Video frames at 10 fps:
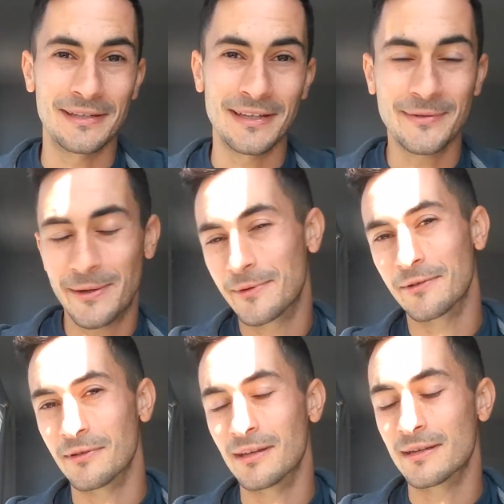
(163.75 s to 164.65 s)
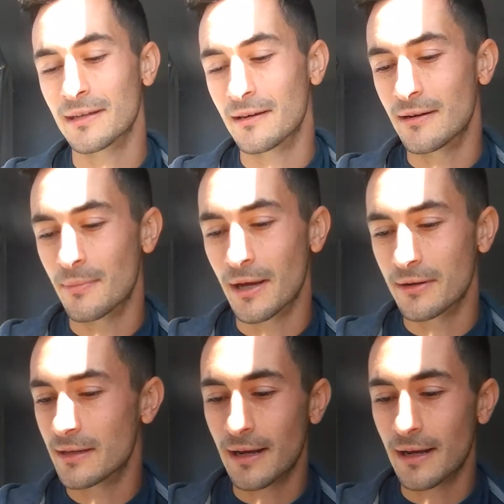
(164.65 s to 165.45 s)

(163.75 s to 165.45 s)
So that's why we were really excited about it.